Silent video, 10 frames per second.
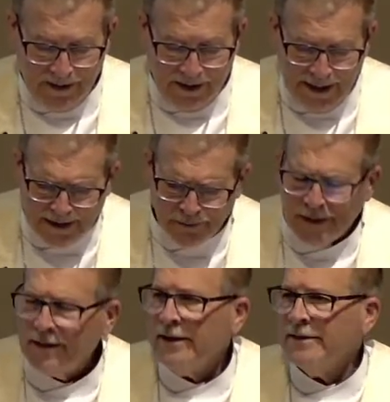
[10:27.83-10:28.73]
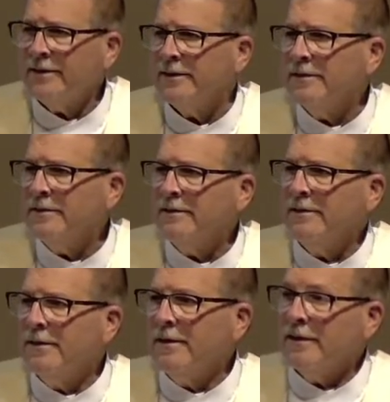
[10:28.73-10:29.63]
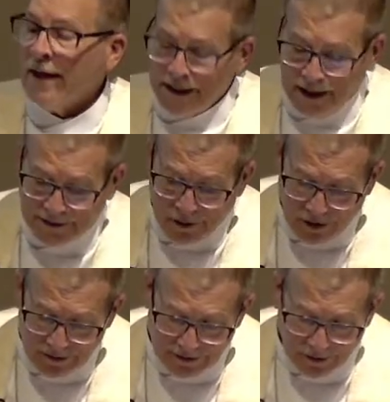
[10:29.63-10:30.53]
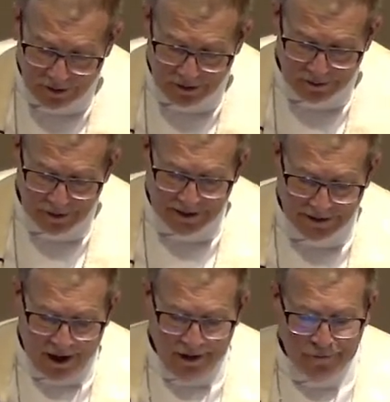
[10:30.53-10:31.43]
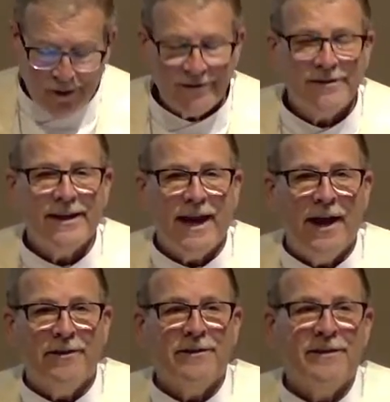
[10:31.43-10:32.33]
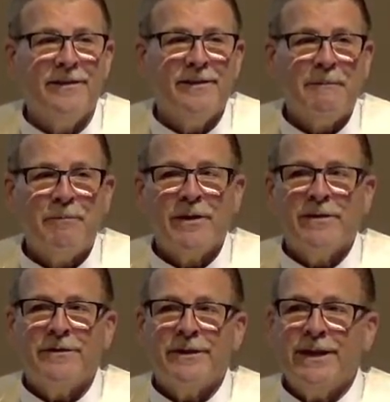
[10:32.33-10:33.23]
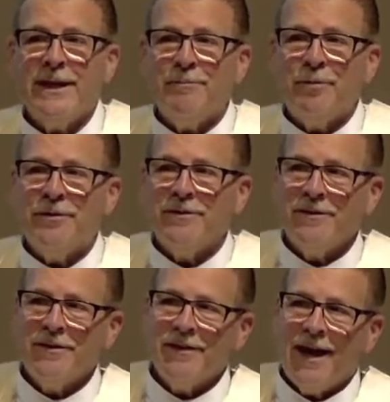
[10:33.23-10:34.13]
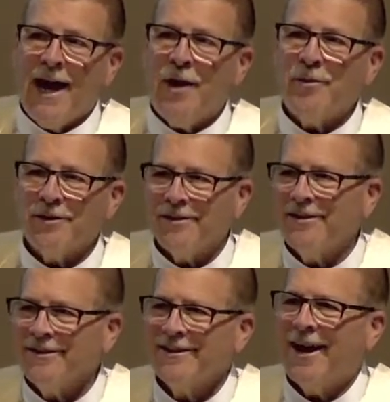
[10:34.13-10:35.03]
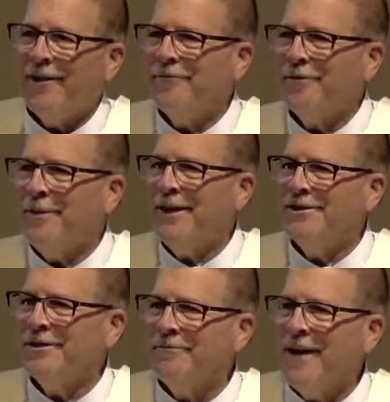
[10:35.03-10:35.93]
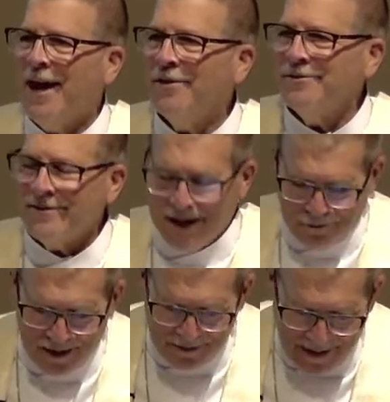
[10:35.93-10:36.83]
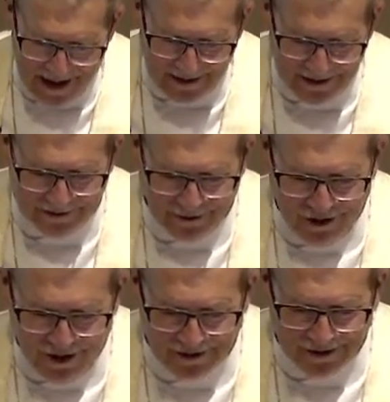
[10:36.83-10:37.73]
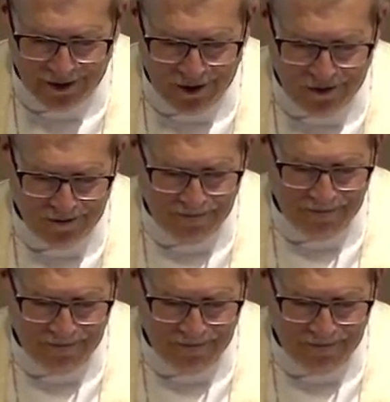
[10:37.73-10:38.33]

And as we listen, let us also resolve once again to keep our confirmation vows that we made long ago.